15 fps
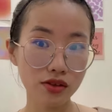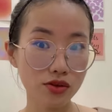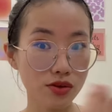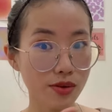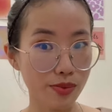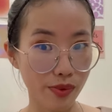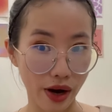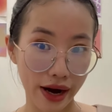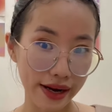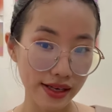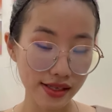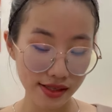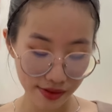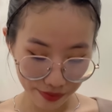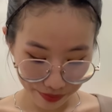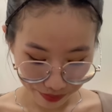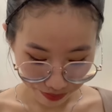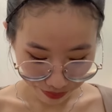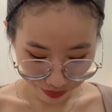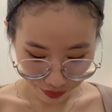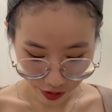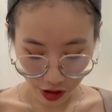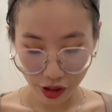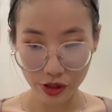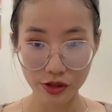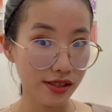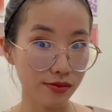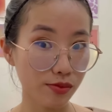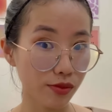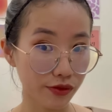to the price.
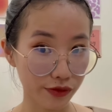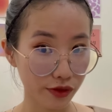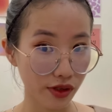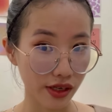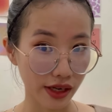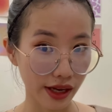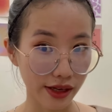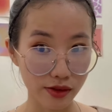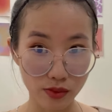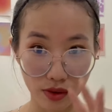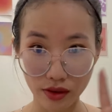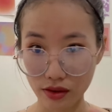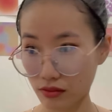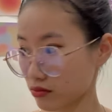Let's move to the next one.